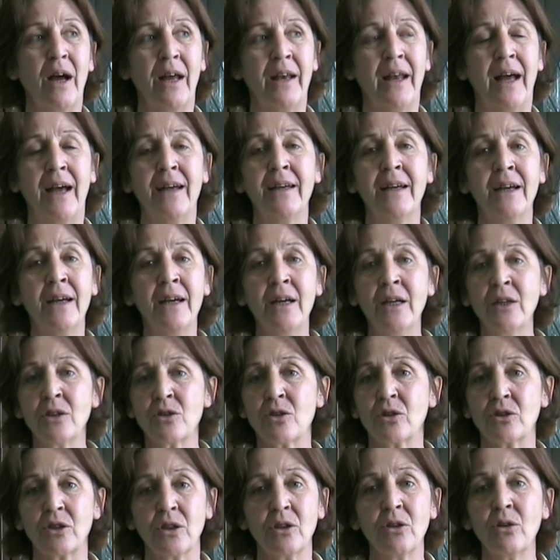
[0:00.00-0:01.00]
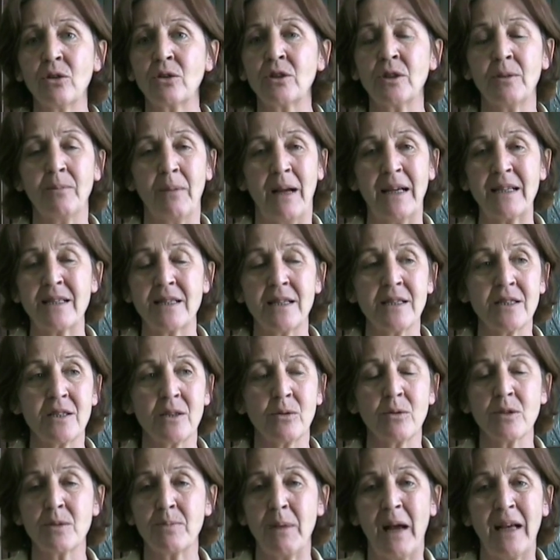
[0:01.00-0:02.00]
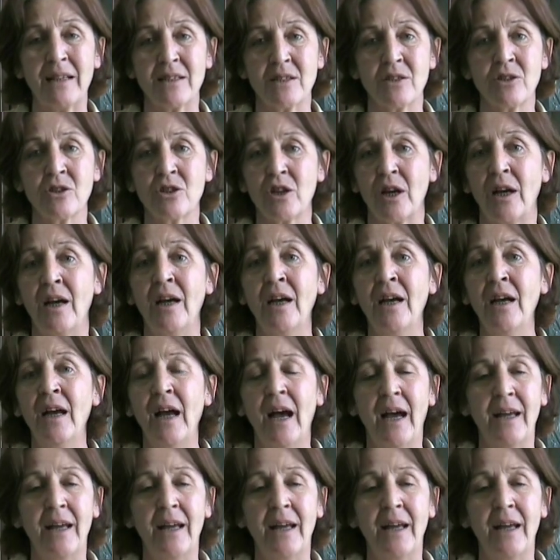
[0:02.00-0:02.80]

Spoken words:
and I sort of looked at my sister was passenger,